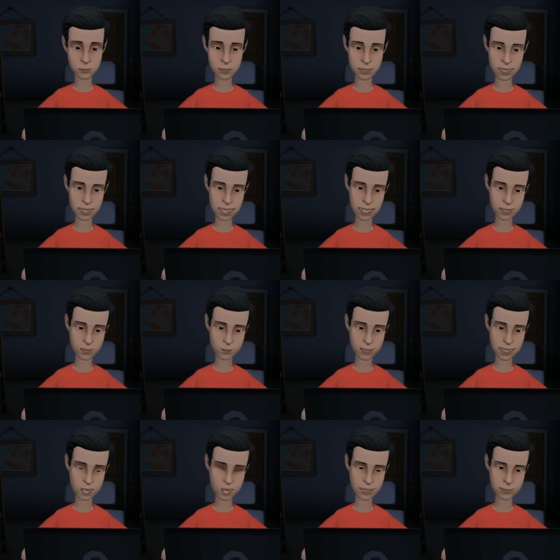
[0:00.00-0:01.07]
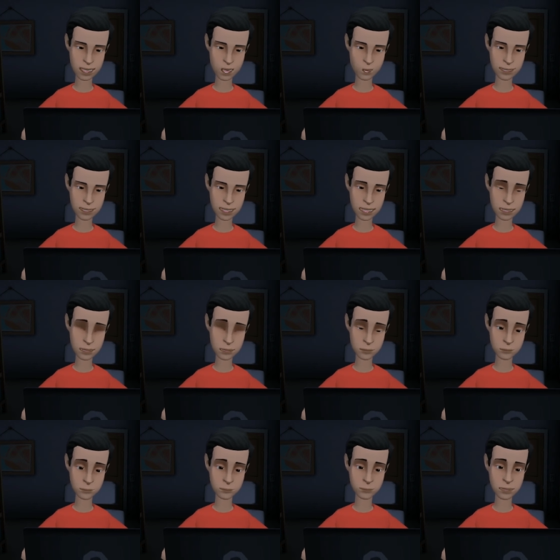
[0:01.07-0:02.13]
Leni knows a lot about
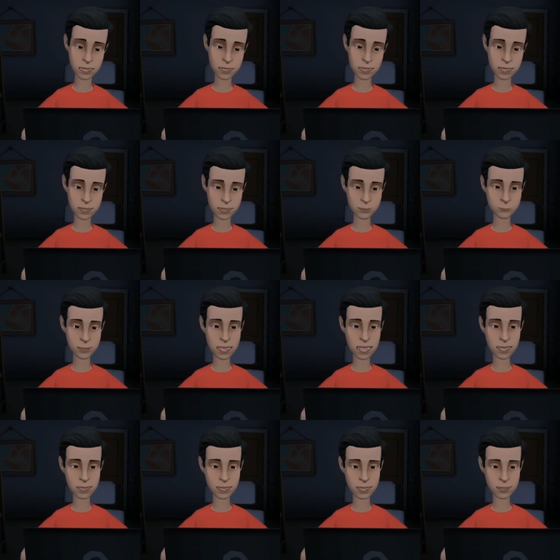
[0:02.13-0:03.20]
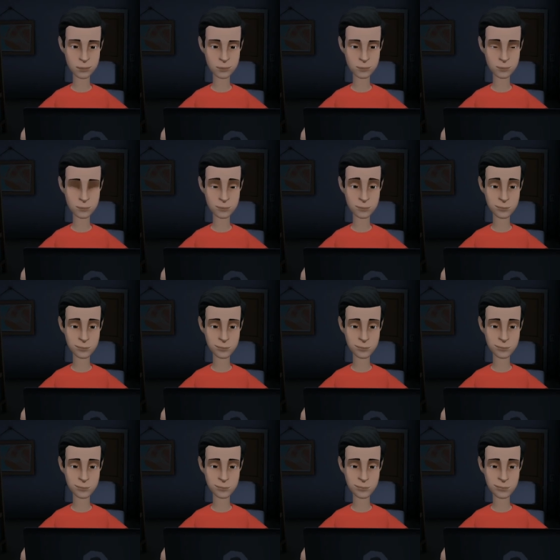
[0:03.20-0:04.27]
science, just like Bill Nye.
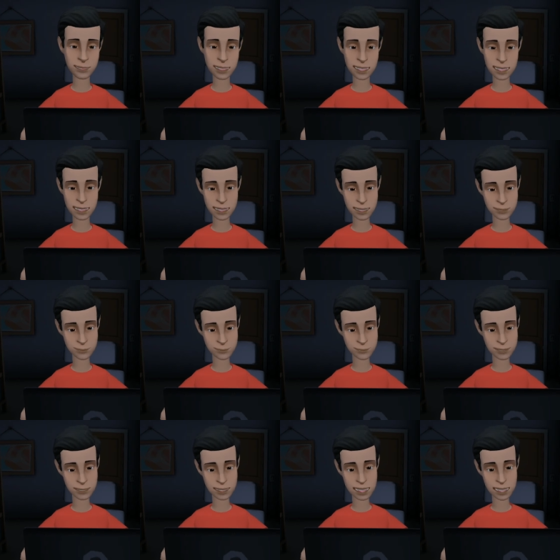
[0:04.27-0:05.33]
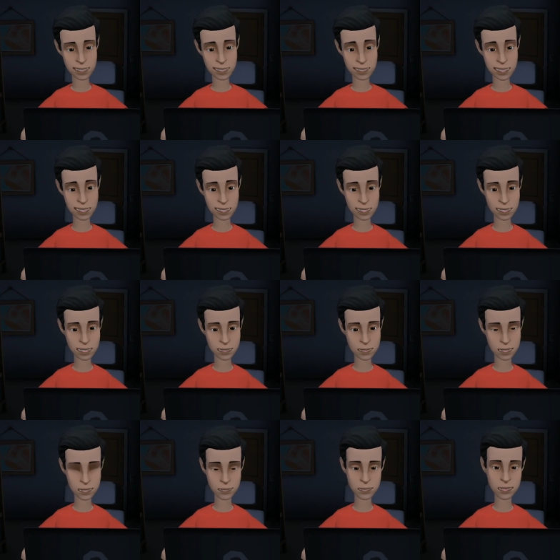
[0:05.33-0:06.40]
6. Lily is the
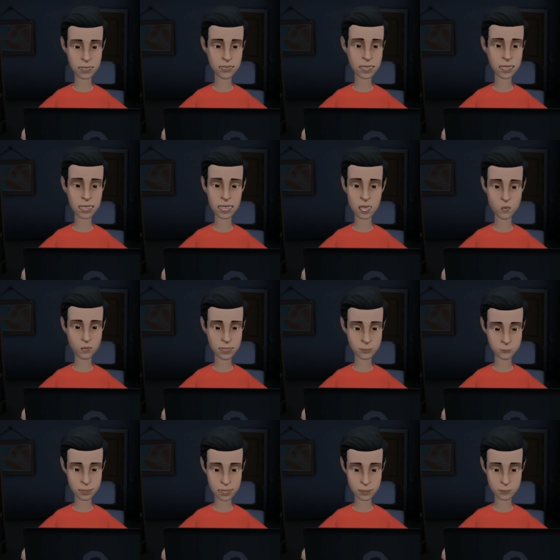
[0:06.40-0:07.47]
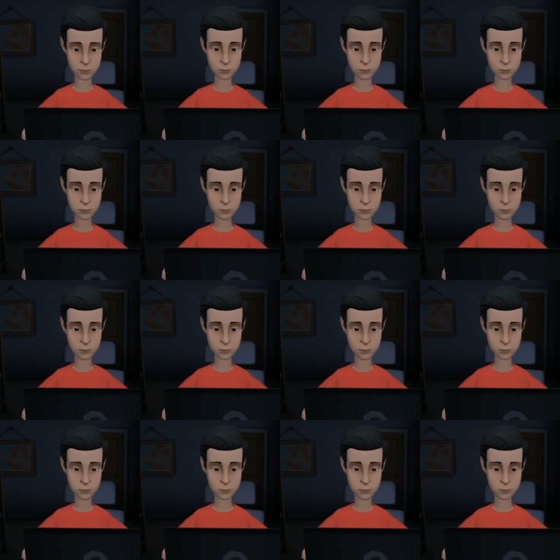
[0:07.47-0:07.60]
youngest child of the Loud family.